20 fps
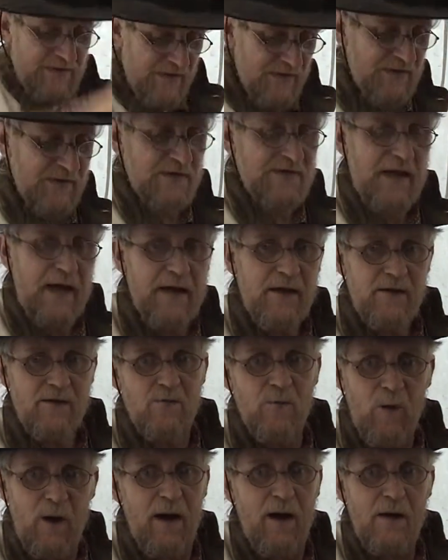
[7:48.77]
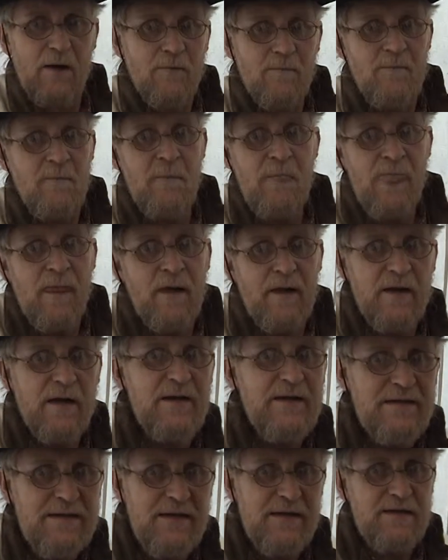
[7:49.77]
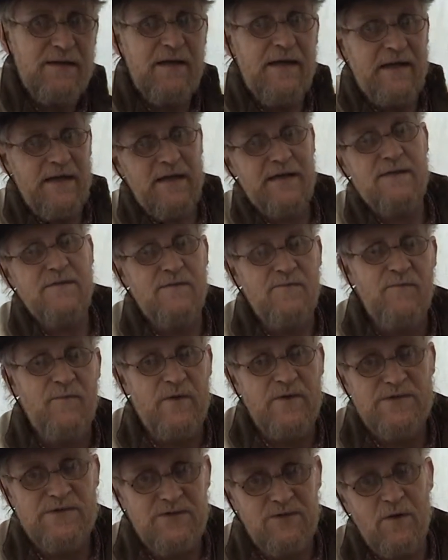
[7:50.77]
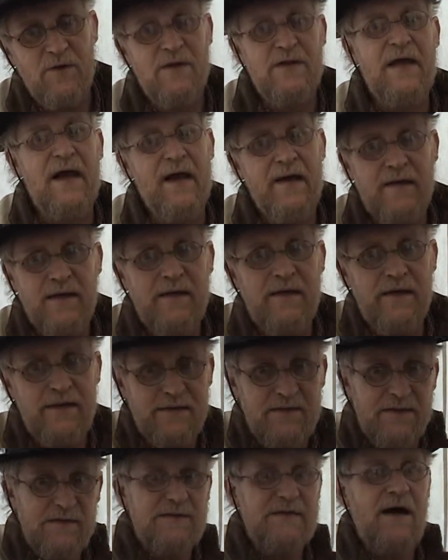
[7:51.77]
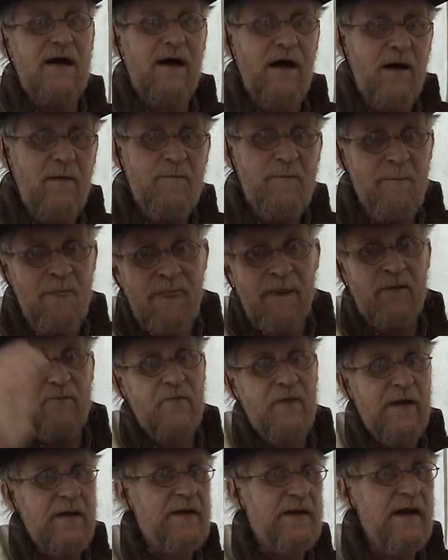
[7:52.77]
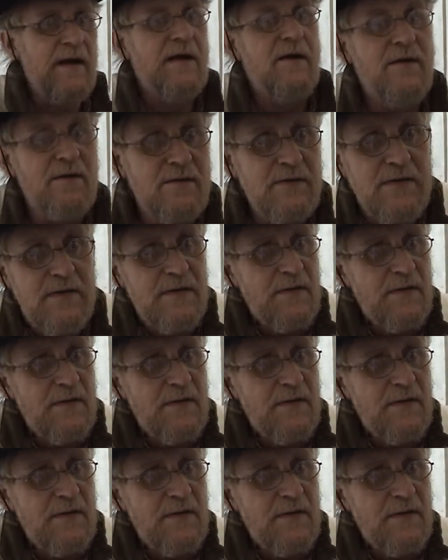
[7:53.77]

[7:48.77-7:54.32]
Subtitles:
as his anchor wire. And it did hit. A stroke of lightning hit the top and ran down.